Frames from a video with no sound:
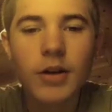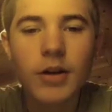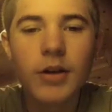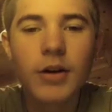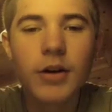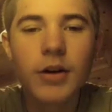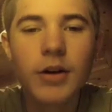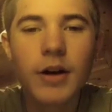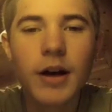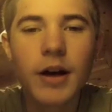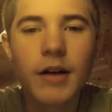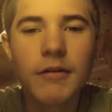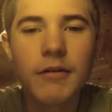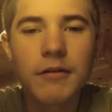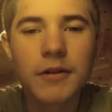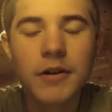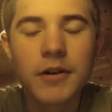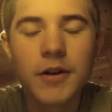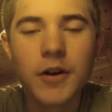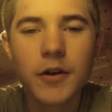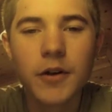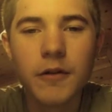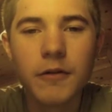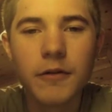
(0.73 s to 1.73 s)
Good
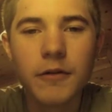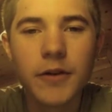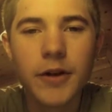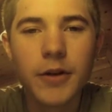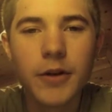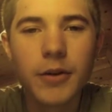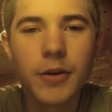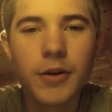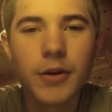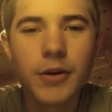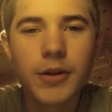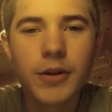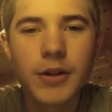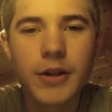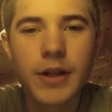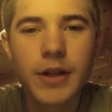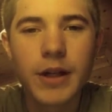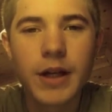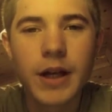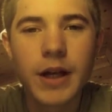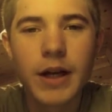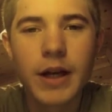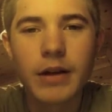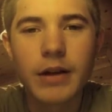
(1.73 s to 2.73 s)
afternoon, viewers.
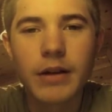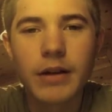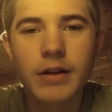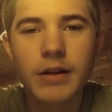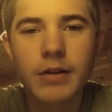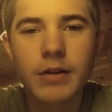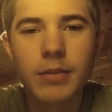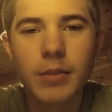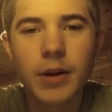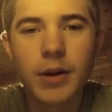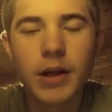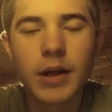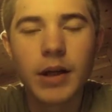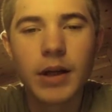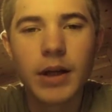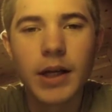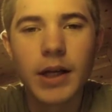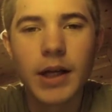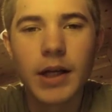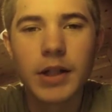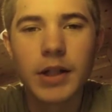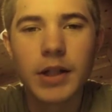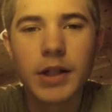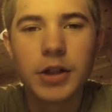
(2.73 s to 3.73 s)
Today is
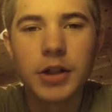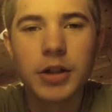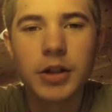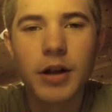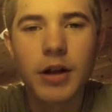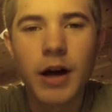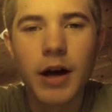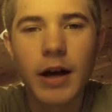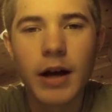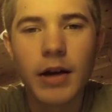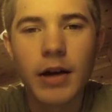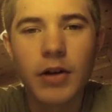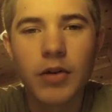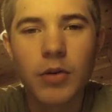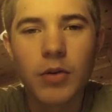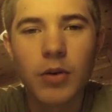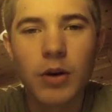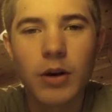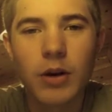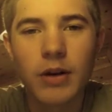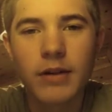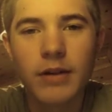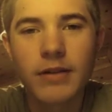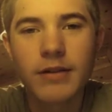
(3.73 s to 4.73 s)
Monday, July
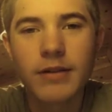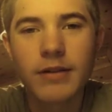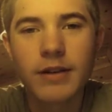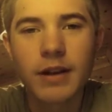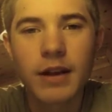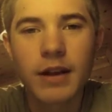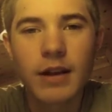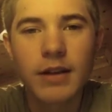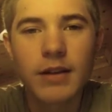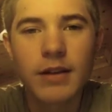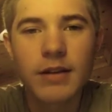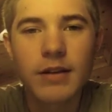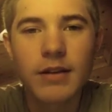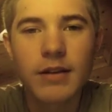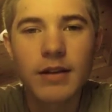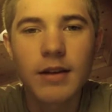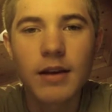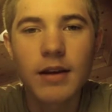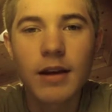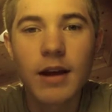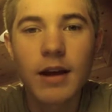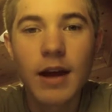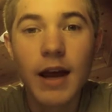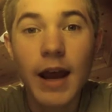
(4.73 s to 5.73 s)
26th,
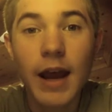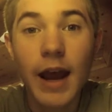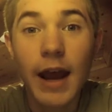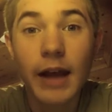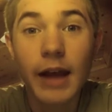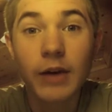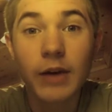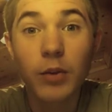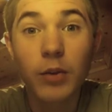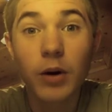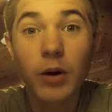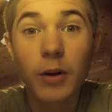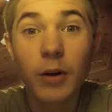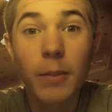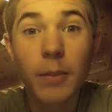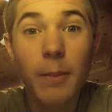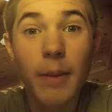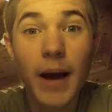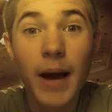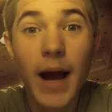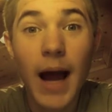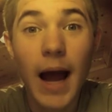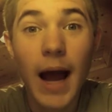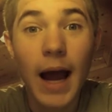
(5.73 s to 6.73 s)
and we're
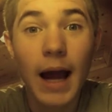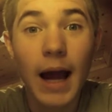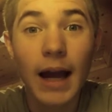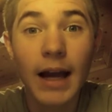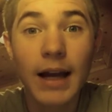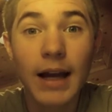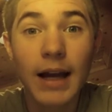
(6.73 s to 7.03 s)
back!